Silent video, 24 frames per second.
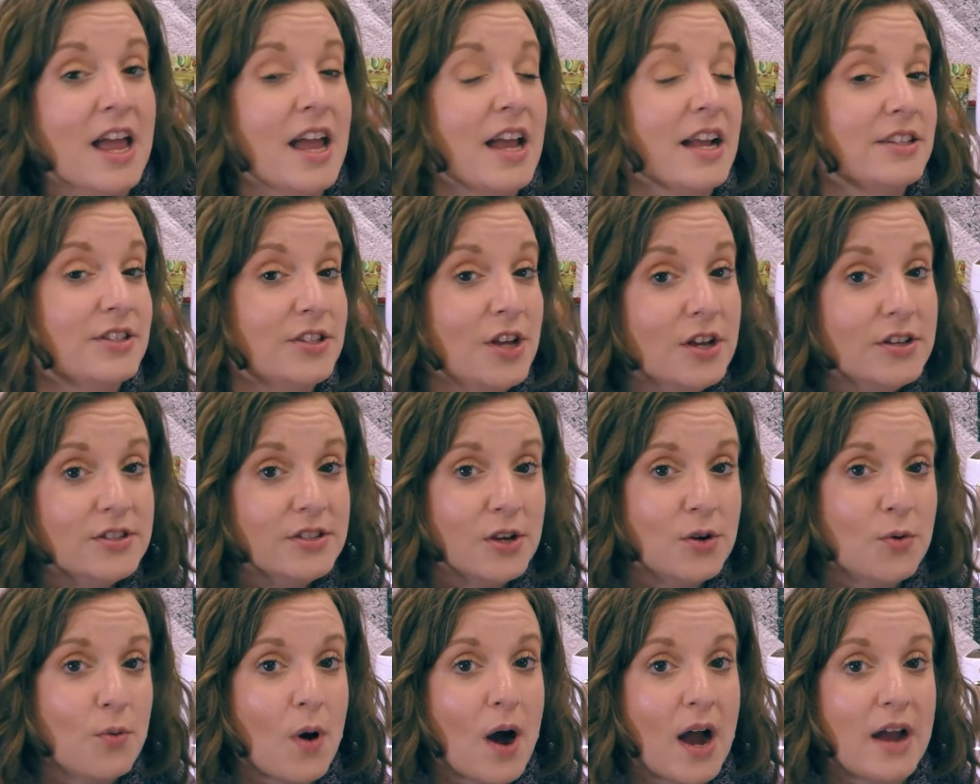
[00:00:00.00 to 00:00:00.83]
It's
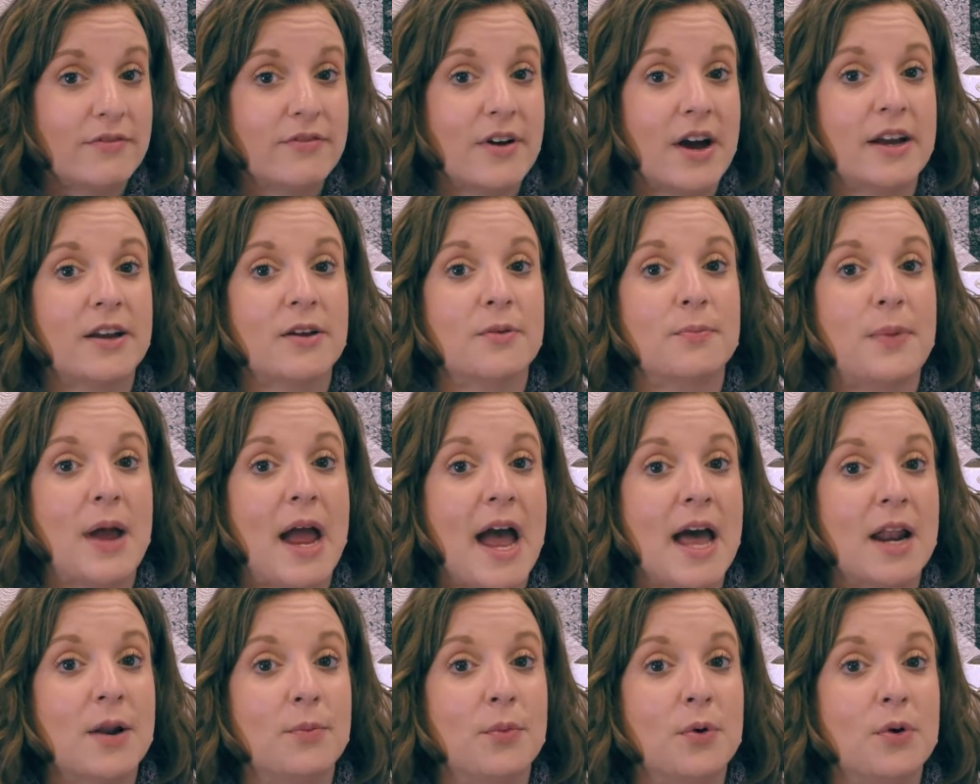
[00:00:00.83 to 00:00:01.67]
also Wi-Fi
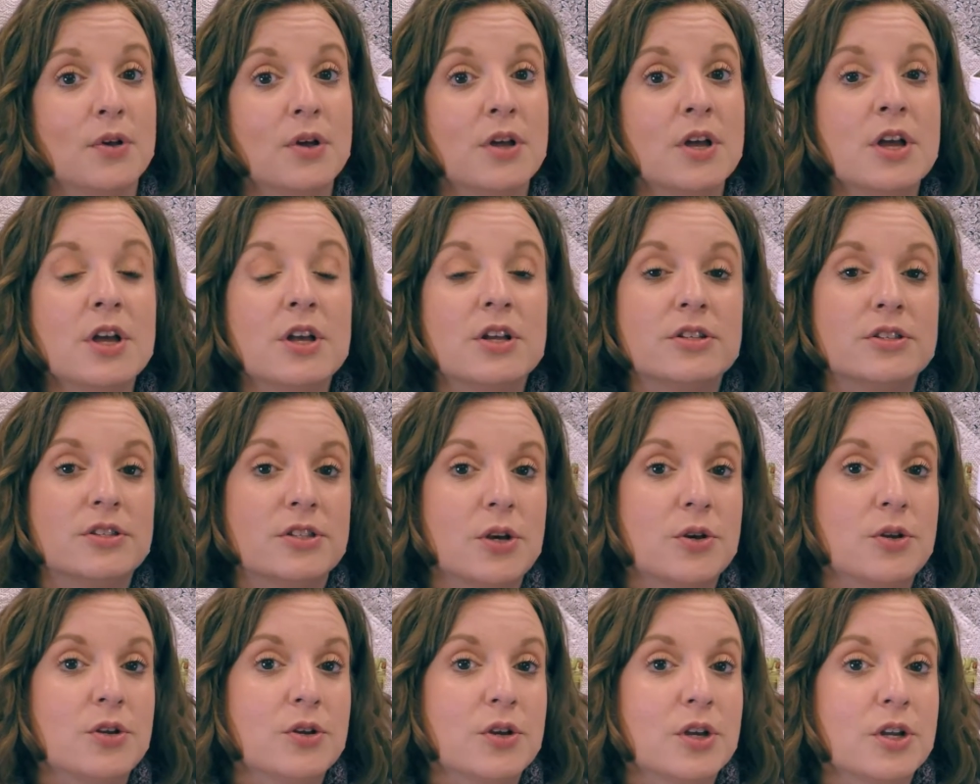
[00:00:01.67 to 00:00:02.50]
compatible, so
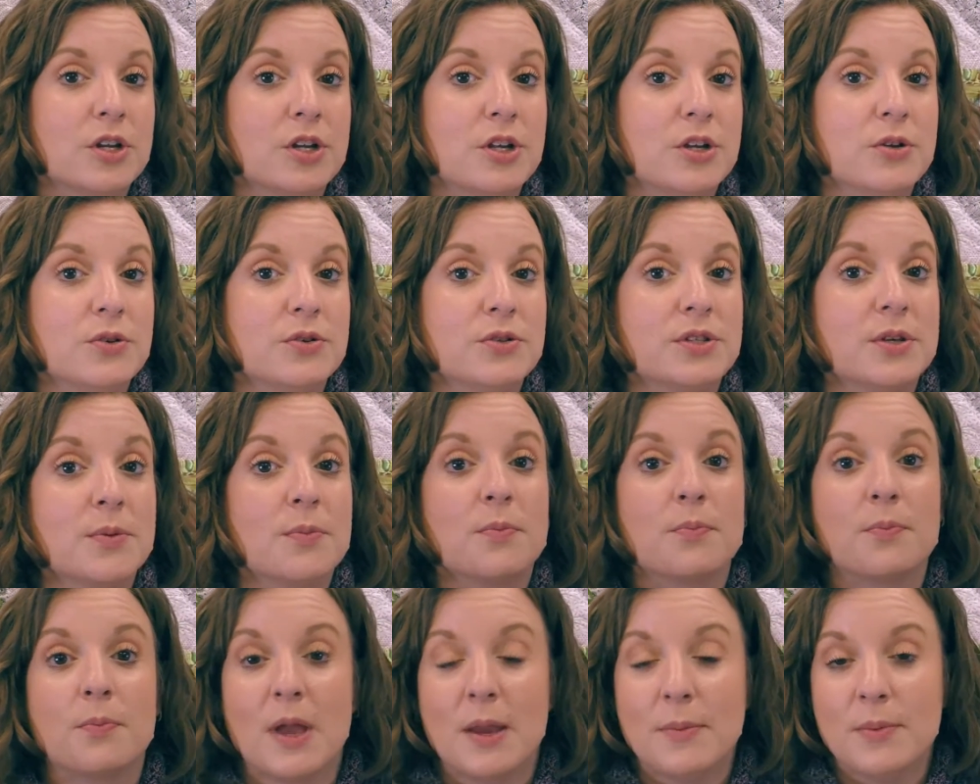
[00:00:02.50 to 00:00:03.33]
you can use
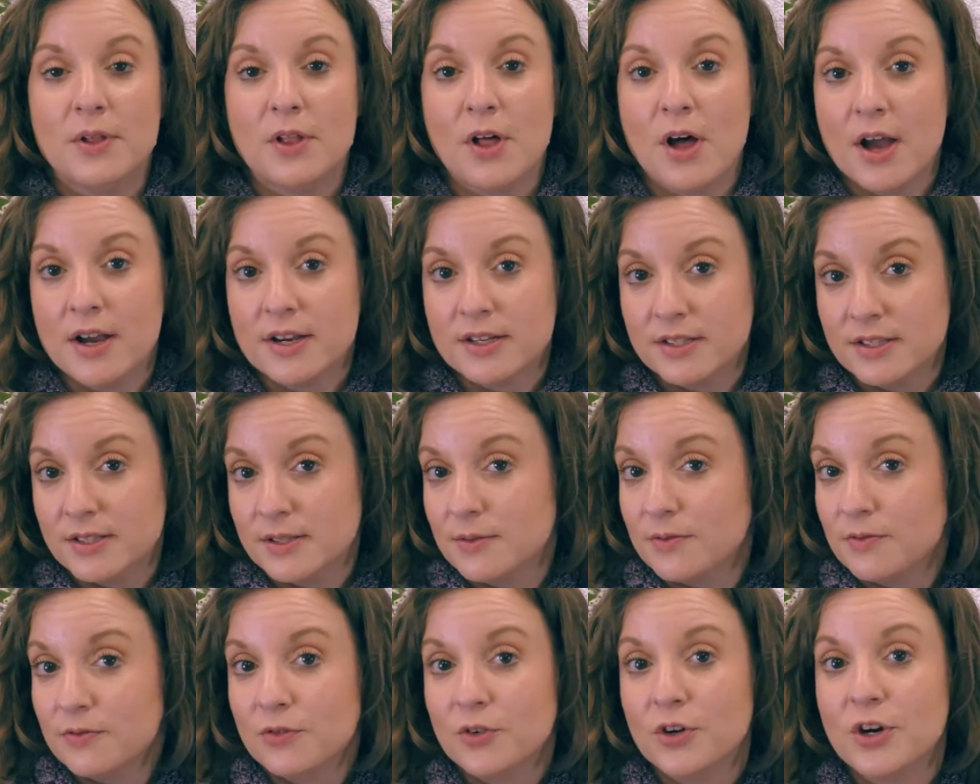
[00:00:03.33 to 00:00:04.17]
Baby
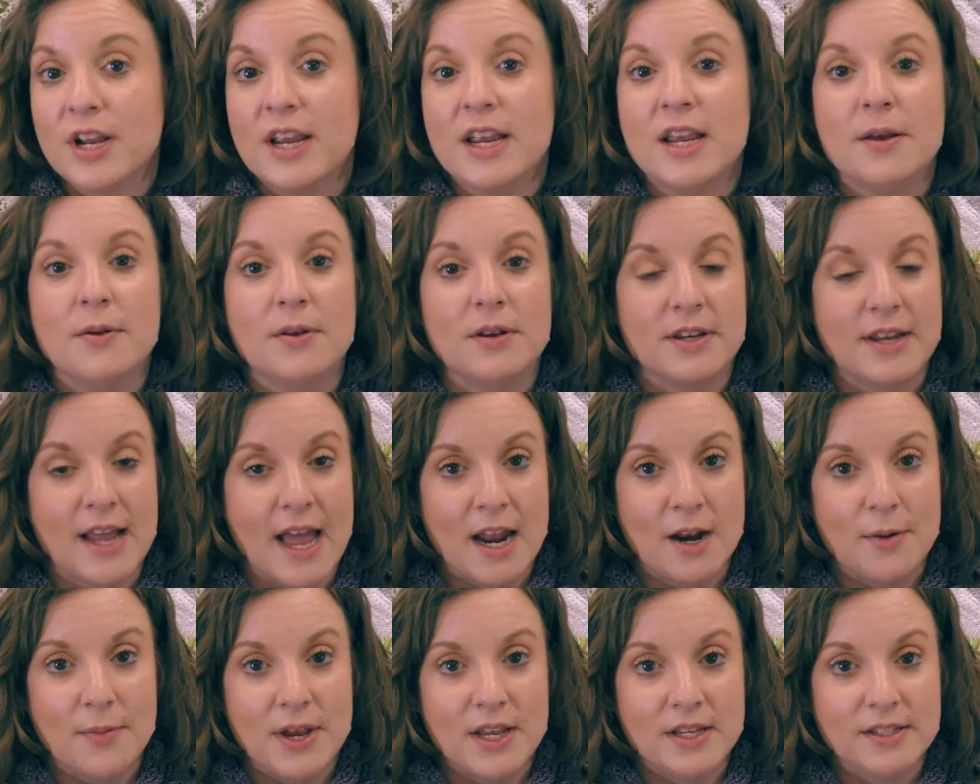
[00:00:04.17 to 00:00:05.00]
Lock's free
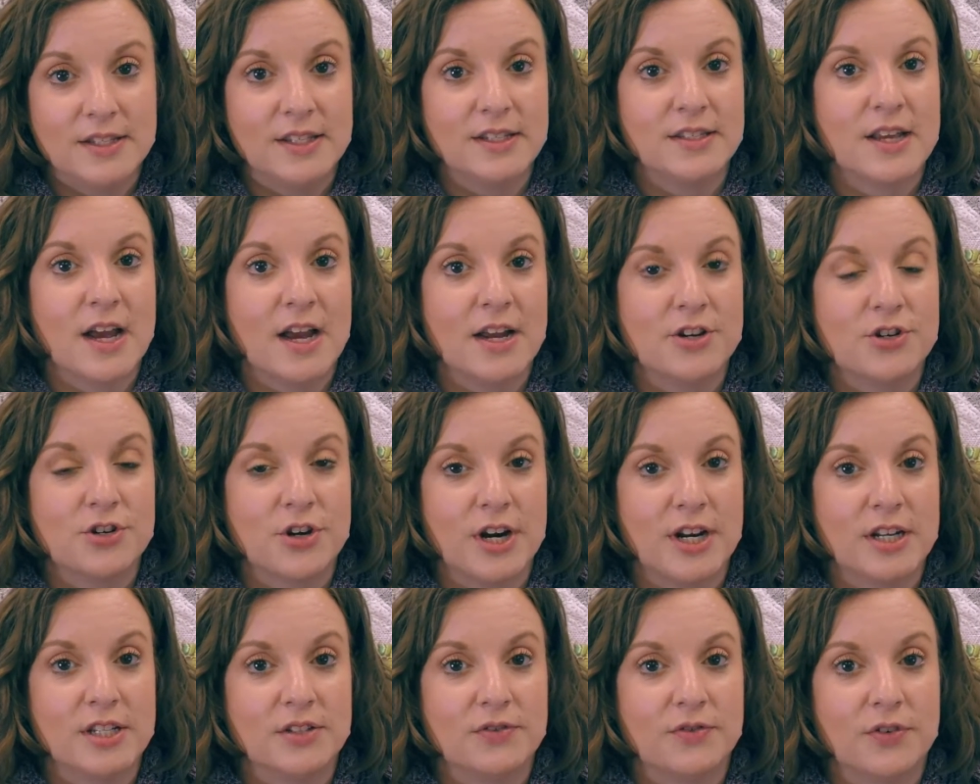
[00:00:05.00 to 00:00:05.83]
database design
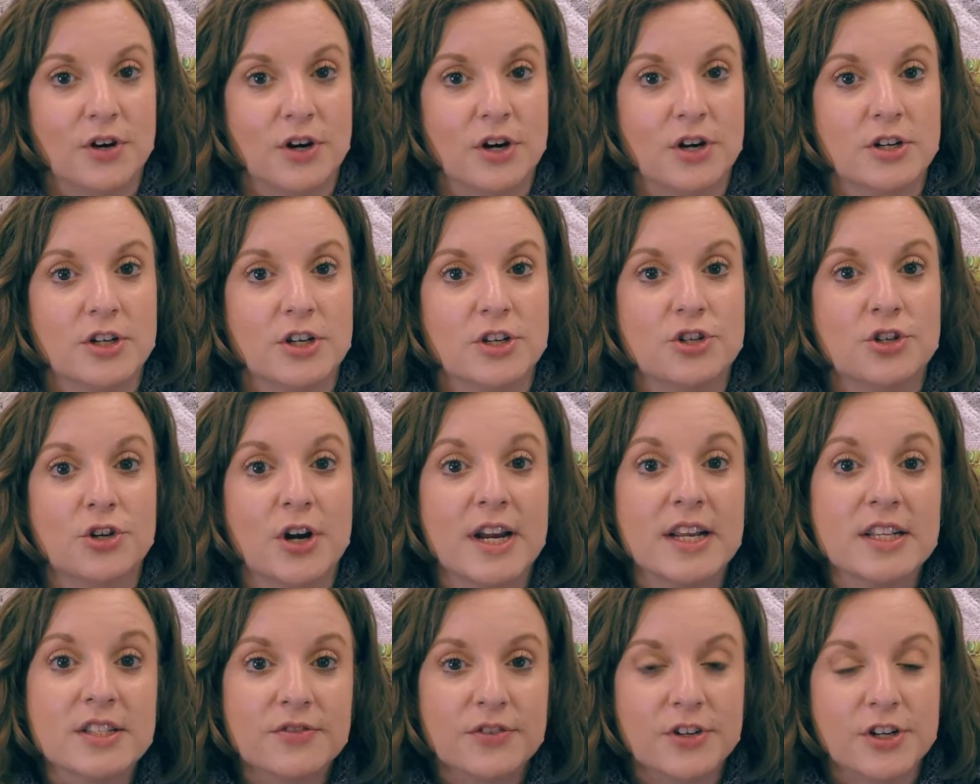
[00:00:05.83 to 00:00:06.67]
transfer to
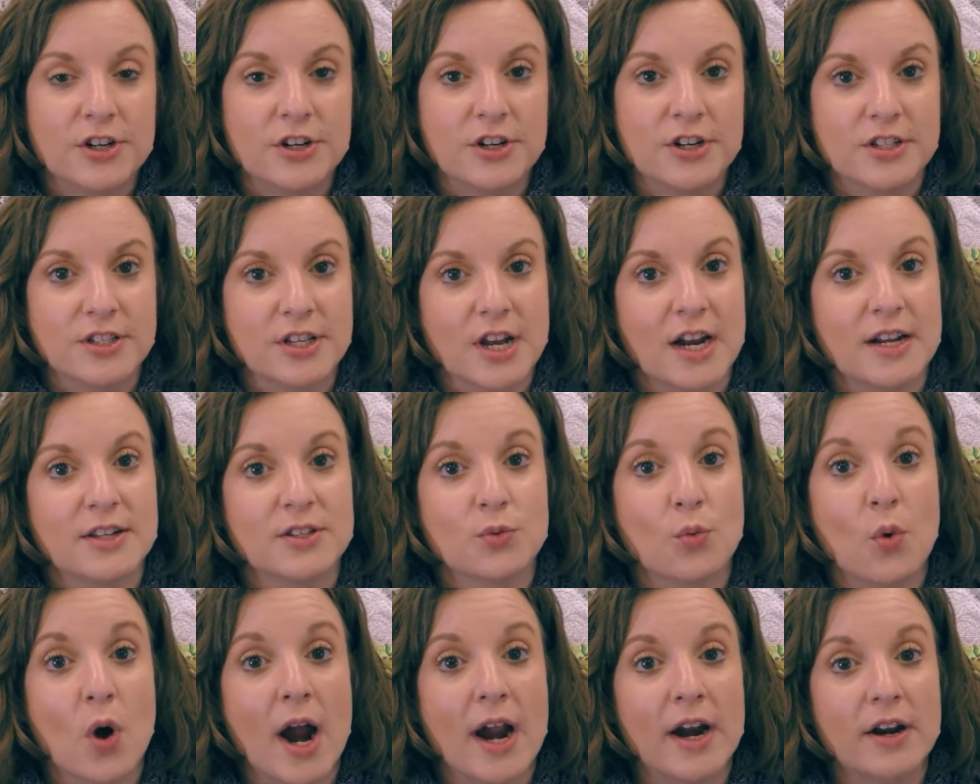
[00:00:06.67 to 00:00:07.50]
transfer your designs
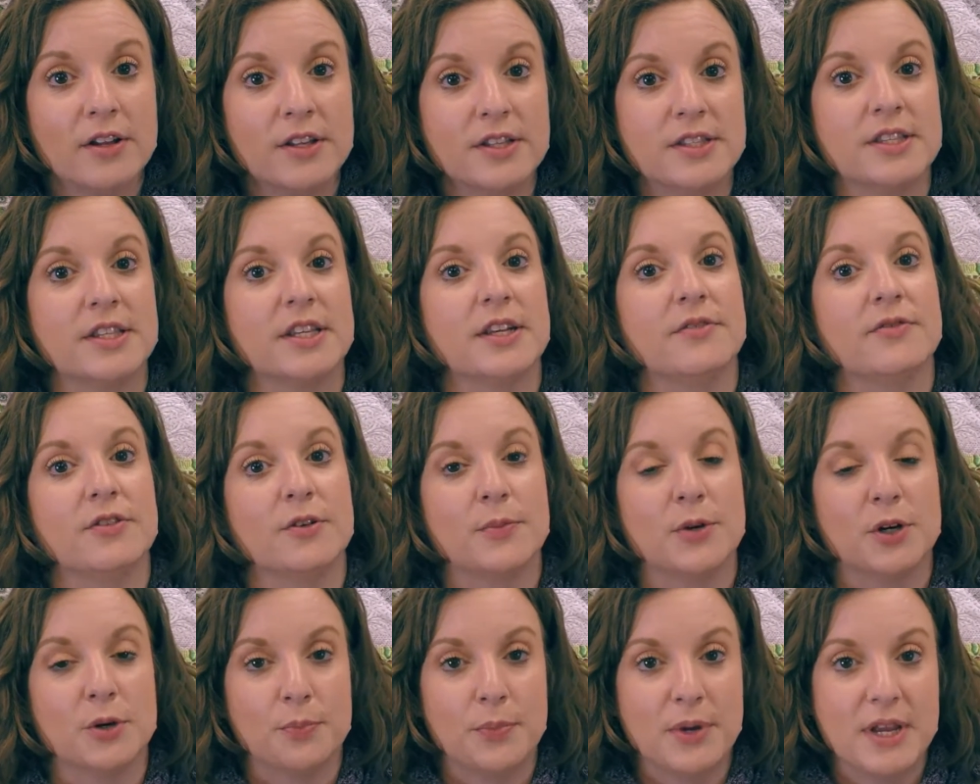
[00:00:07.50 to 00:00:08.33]
wirelessly
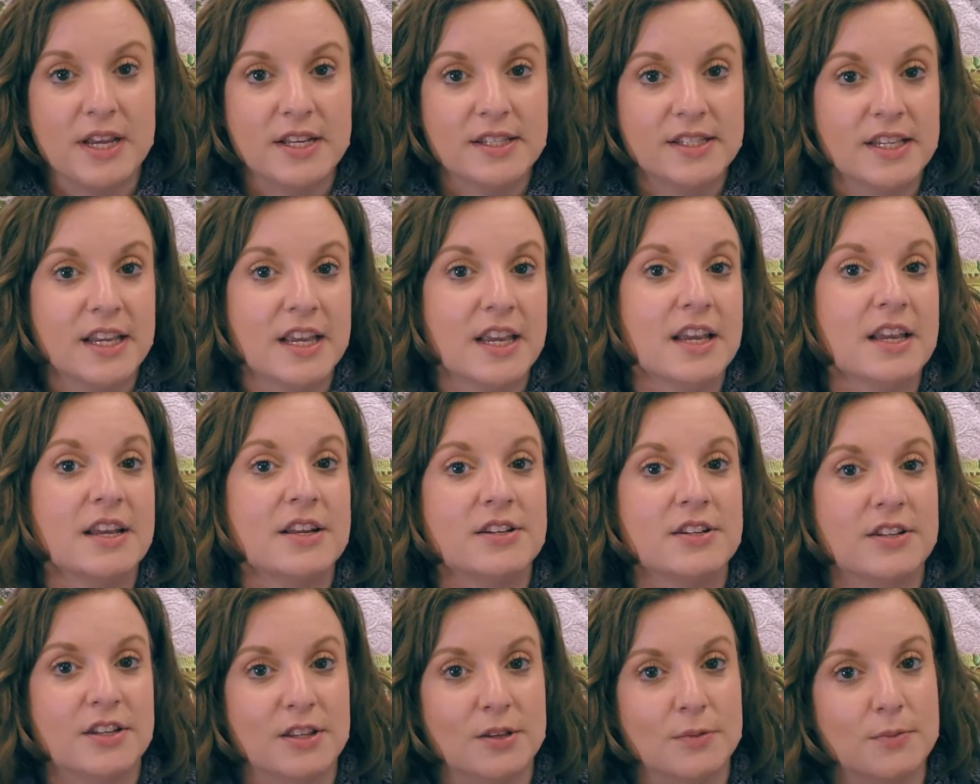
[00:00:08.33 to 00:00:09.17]
from your PC
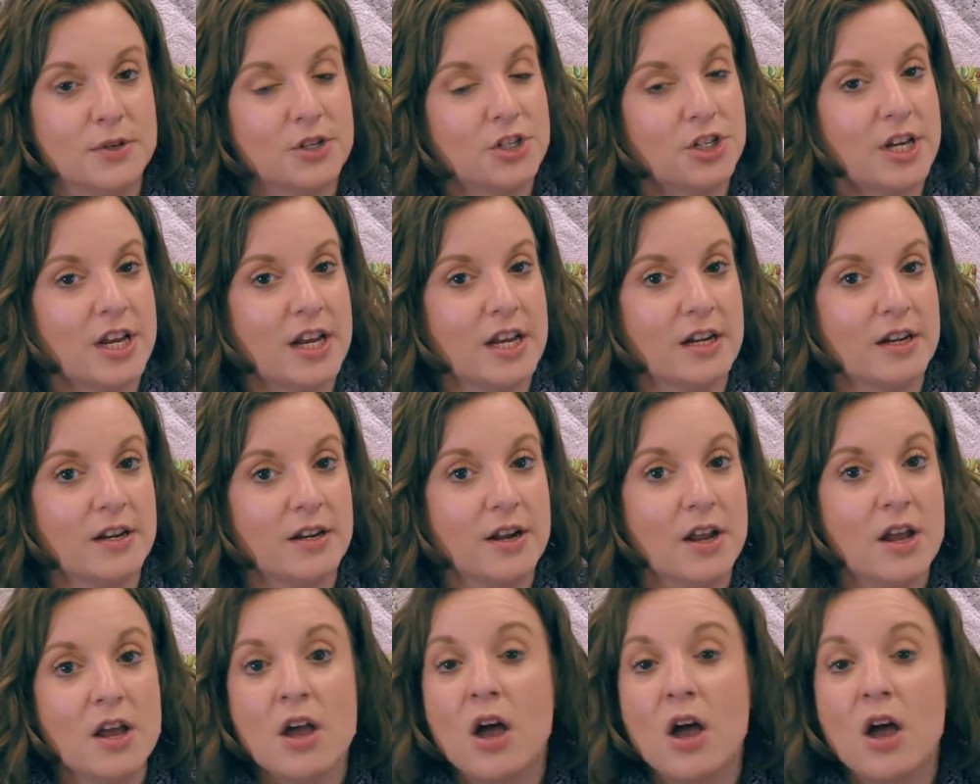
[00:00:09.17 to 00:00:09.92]
to the machine.